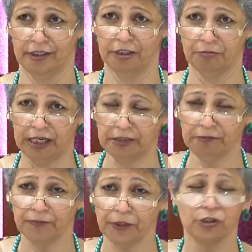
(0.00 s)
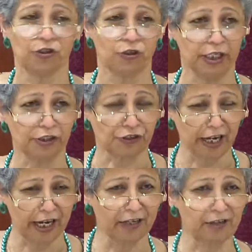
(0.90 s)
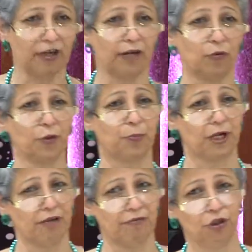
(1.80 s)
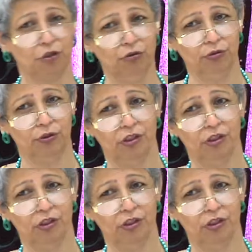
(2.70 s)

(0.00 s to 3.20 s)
Amen? So let's stand. I want to pray with you.